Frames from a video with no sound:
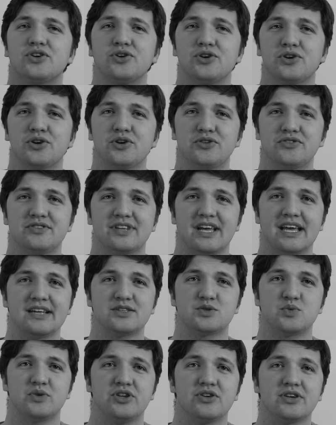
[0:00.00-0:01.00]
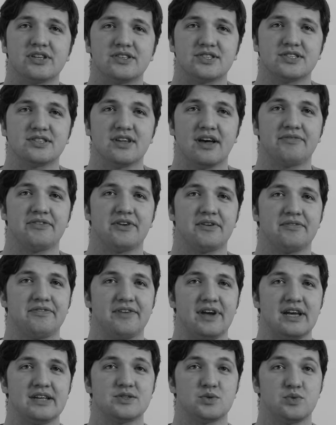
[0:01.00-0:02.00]
good old days when you could stuff your
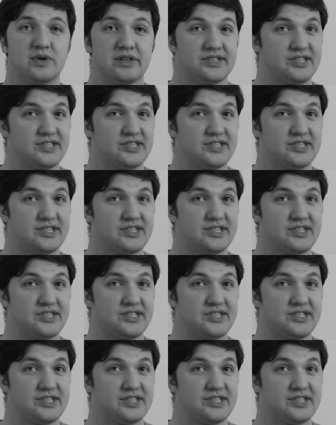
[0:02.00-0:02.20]
face with